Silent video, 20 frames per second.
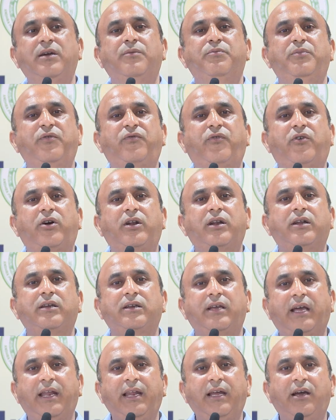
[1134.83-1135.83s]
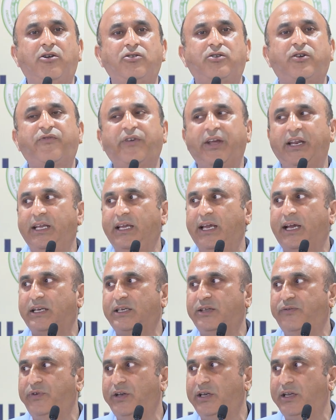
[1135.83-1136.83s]
before carrying out of any
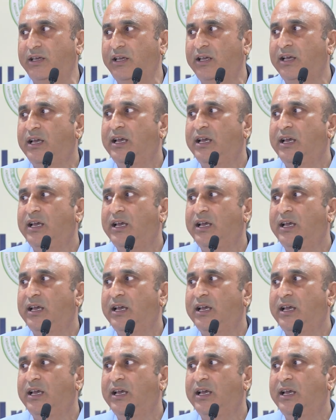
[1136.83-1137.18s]
activity.